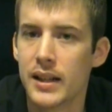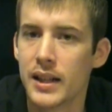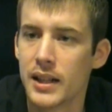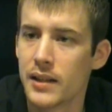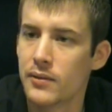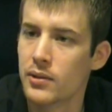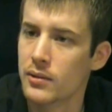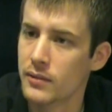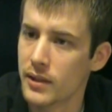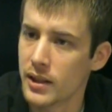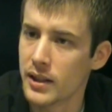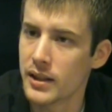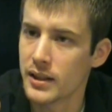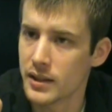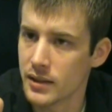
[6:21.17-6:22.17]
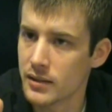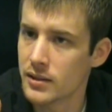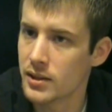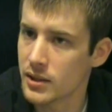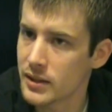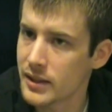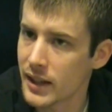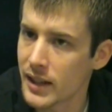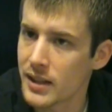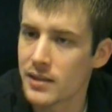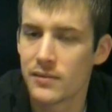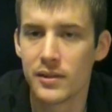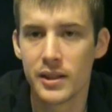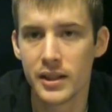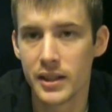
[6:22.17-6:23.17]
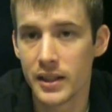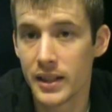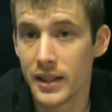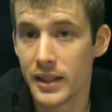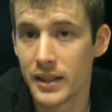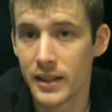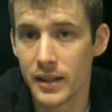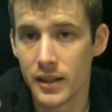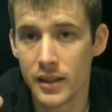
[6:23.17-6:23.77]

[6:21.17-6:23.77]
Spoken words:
They give you a very good taste, very good hit.